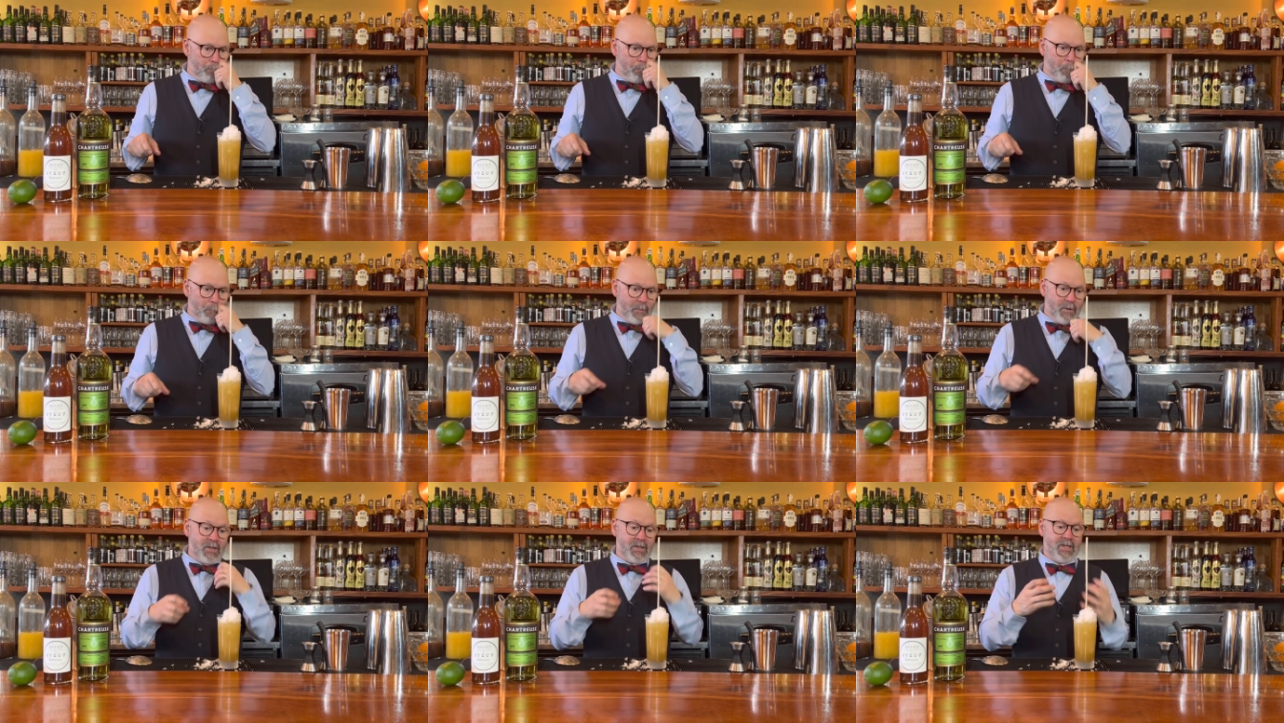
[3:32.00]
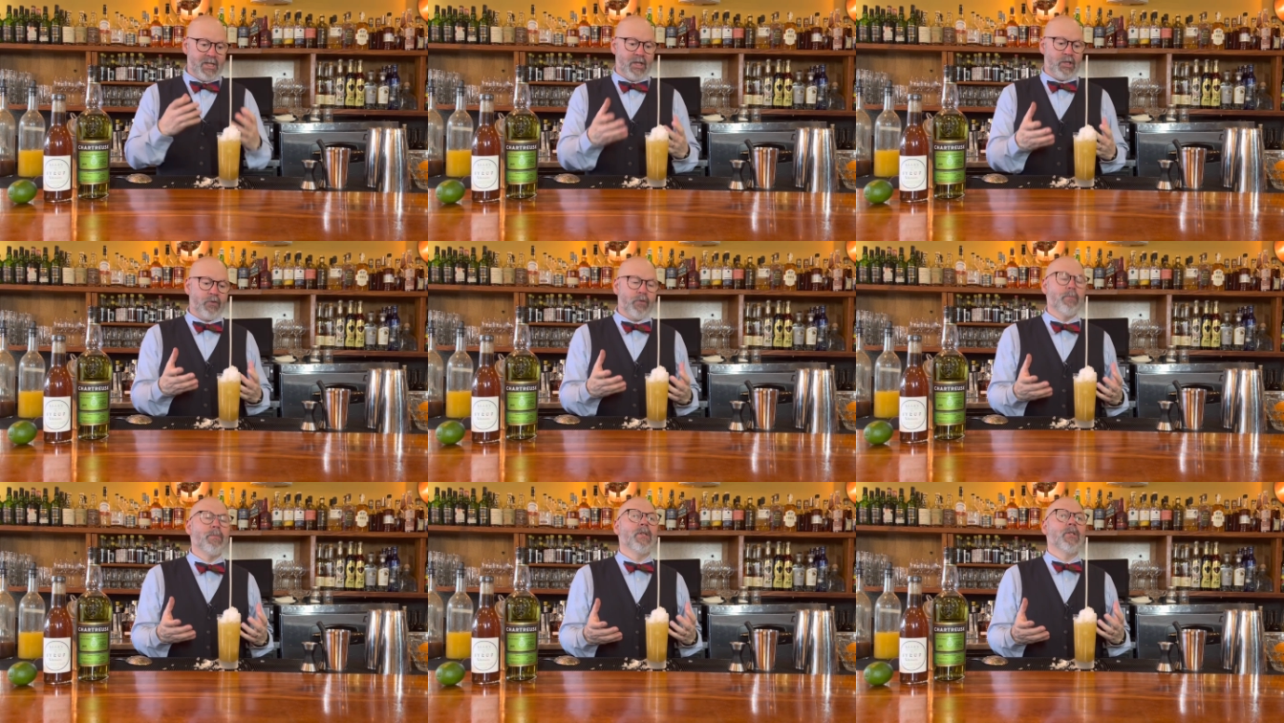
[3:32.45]
the sticks
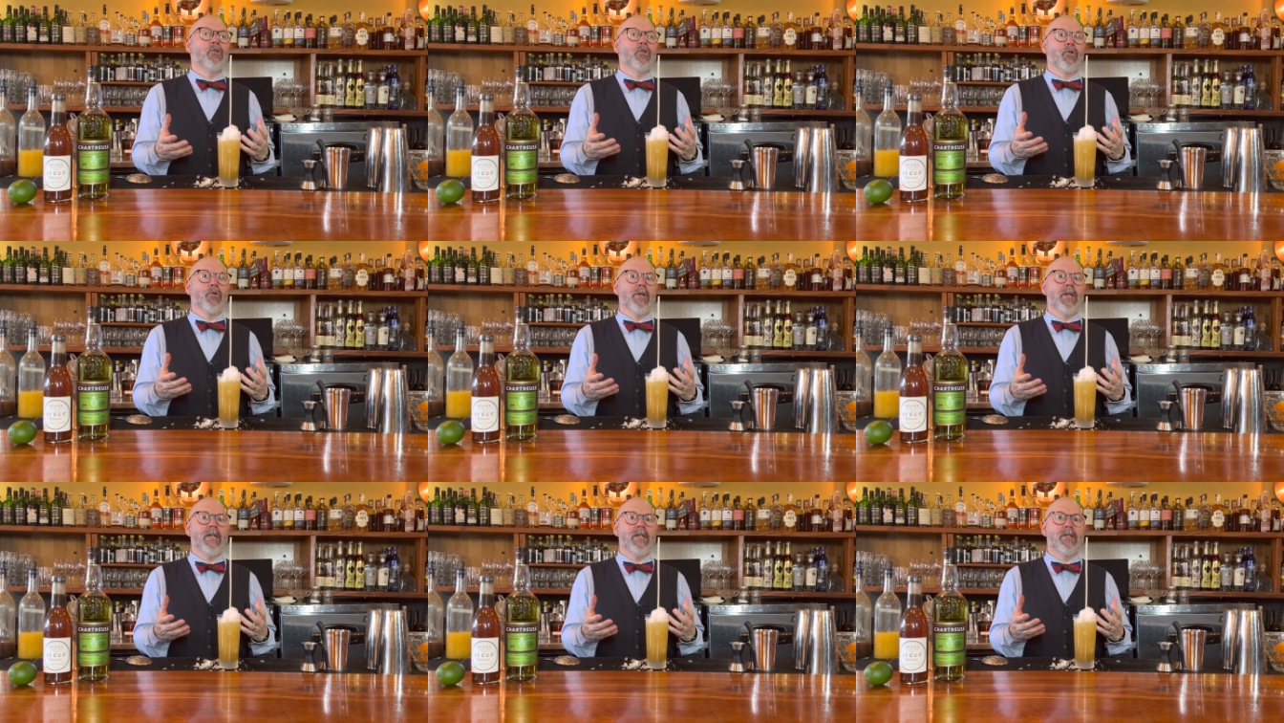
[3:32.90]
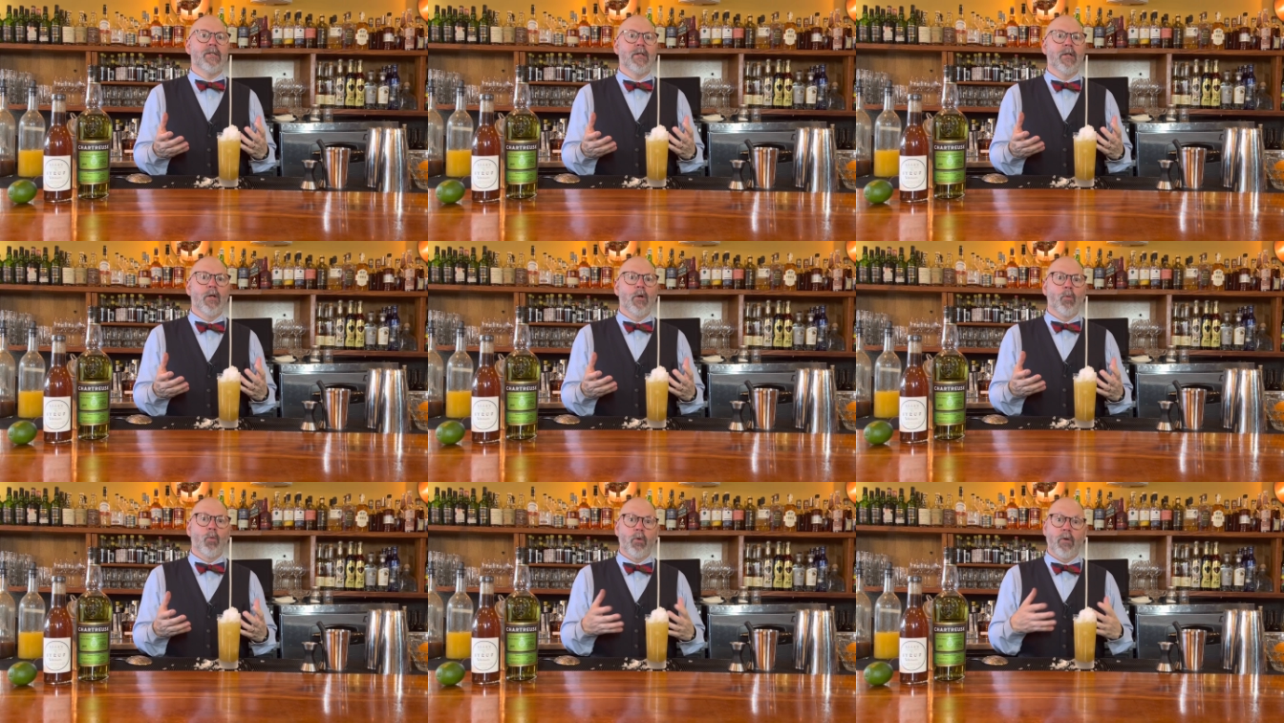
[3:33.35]
from these trees
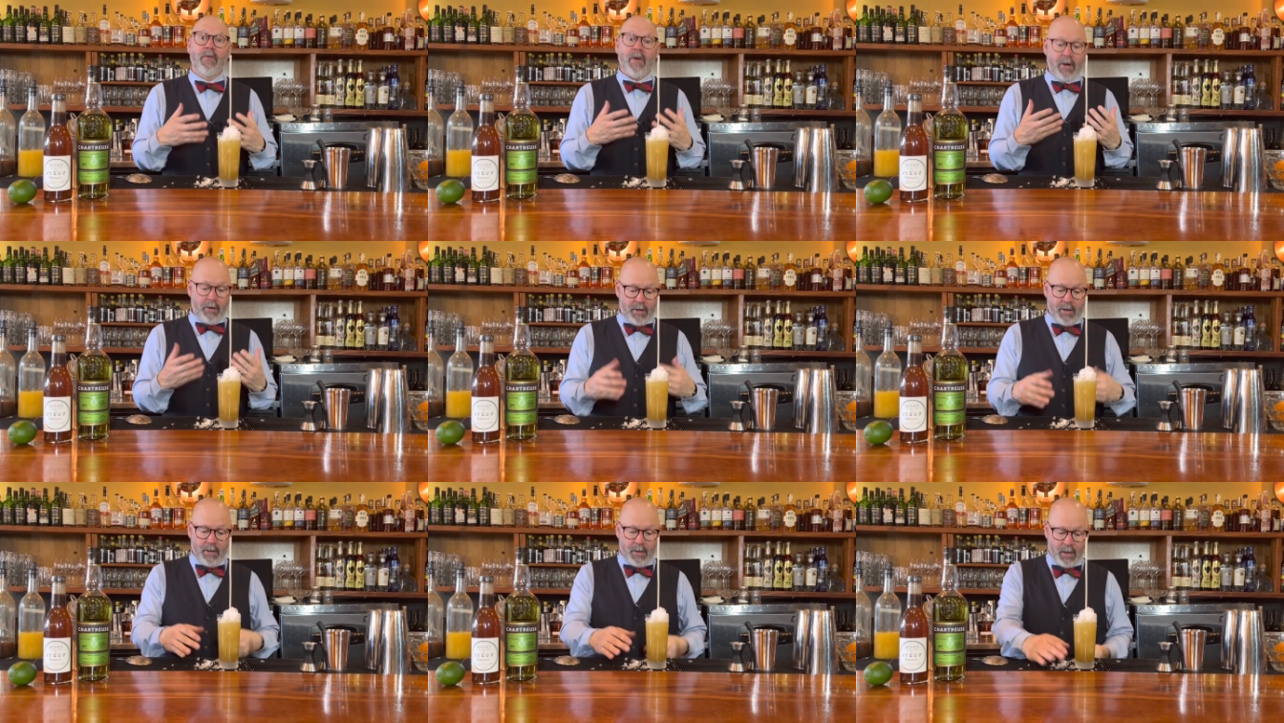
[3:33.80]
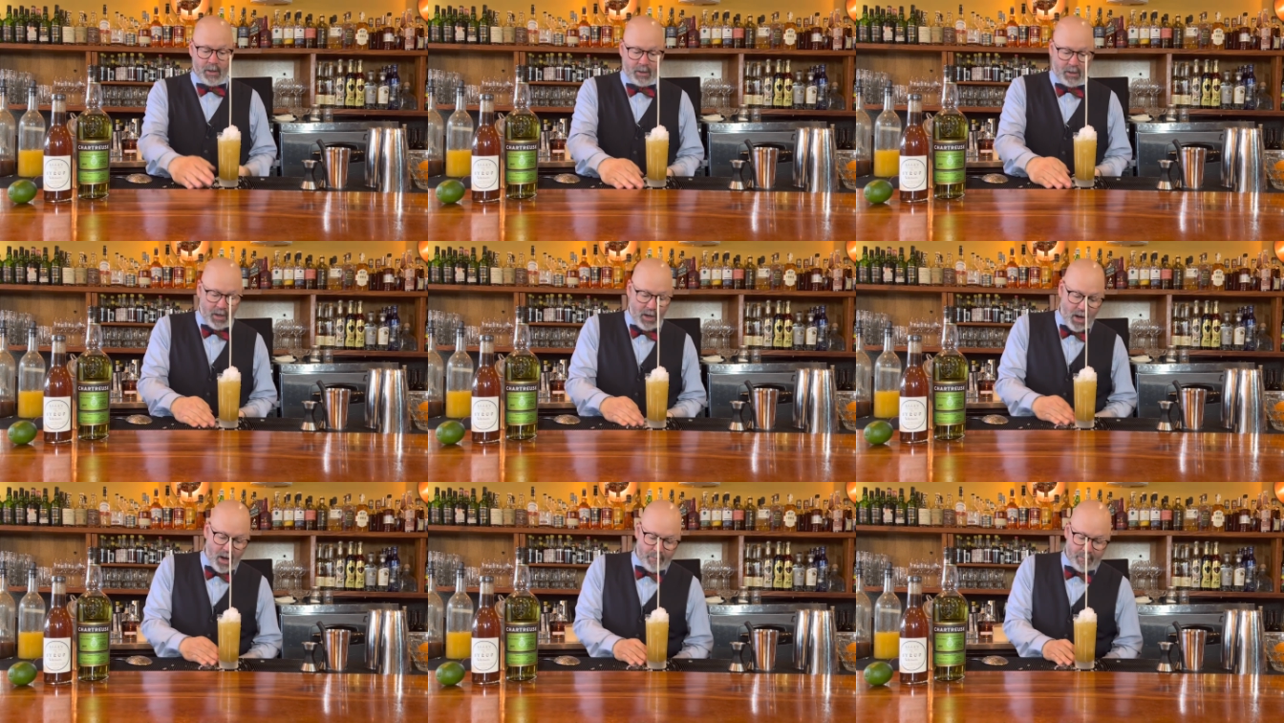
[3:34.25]
were very
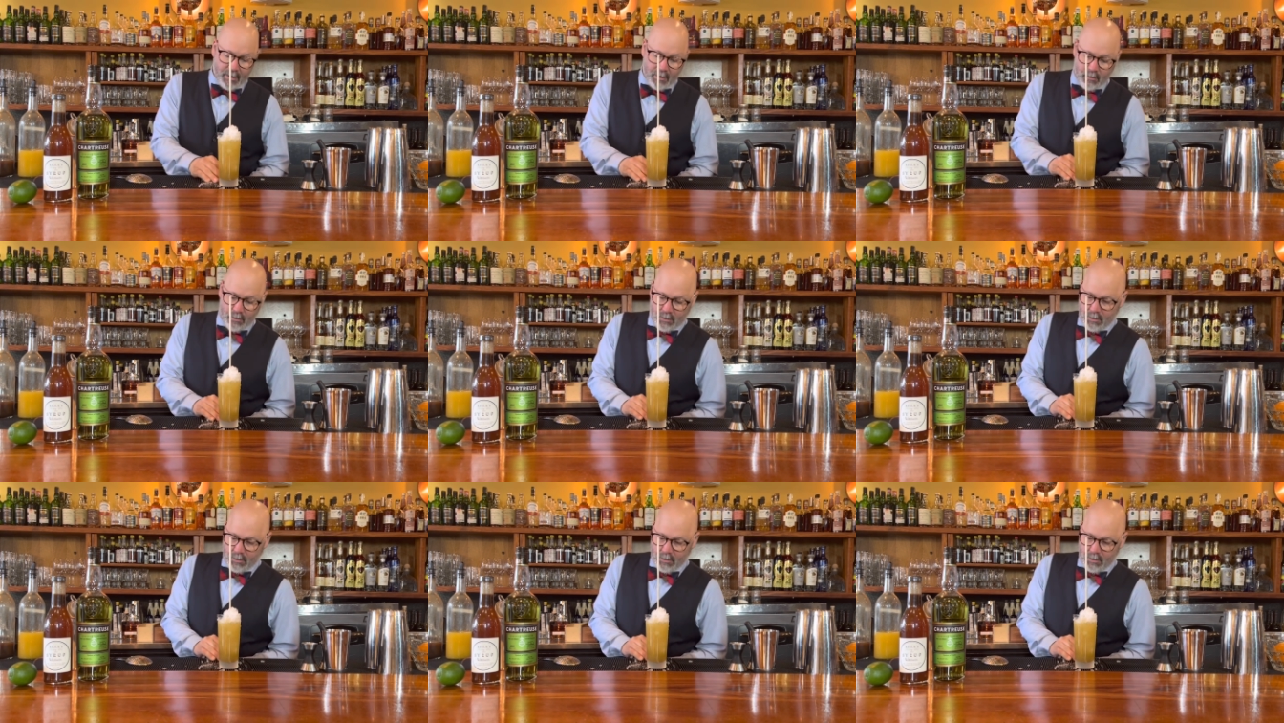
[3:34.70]
common